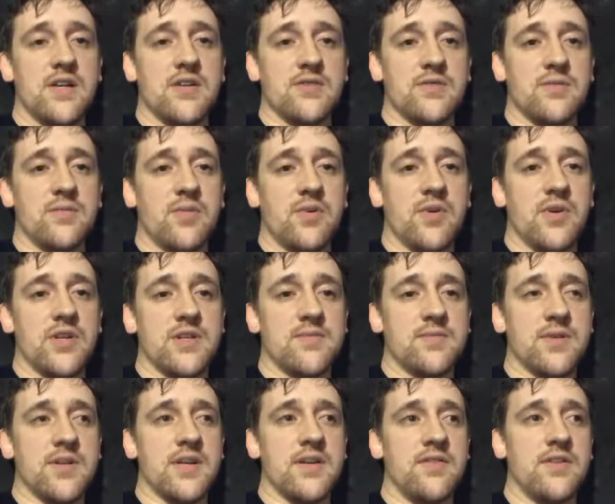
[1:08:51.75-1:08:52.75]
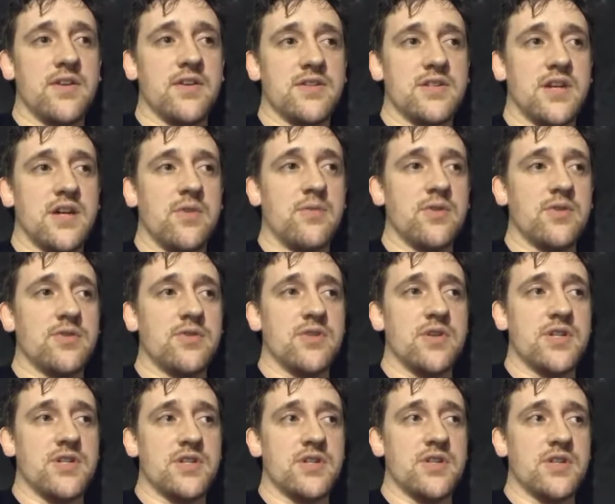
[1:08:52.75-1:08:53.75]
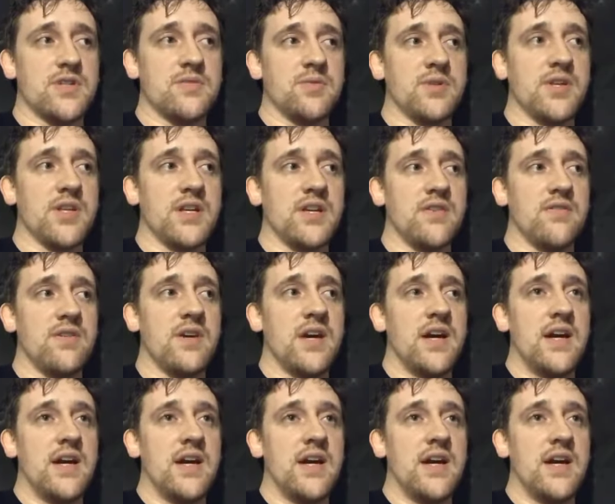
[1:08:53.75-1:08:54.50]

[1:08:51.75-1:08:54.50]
Here's what Molinists believe. Here's kind of what traditionalists believe